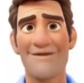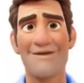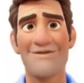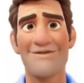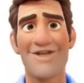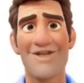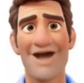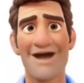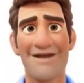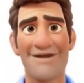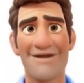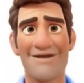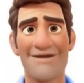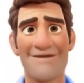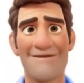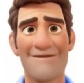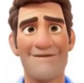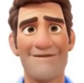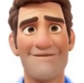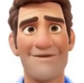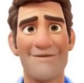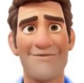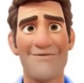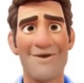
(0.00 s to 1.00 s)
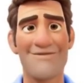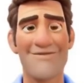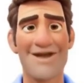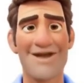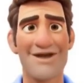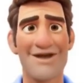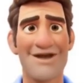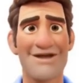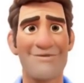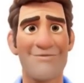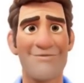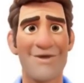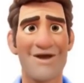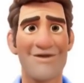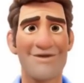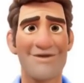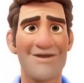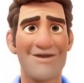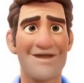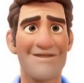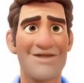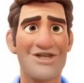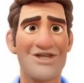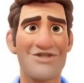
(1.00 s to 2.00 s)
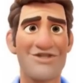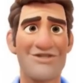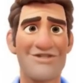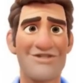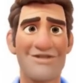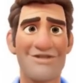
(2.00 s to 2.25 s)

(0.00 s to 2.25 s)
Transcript: Climate. The prevailing weather conditions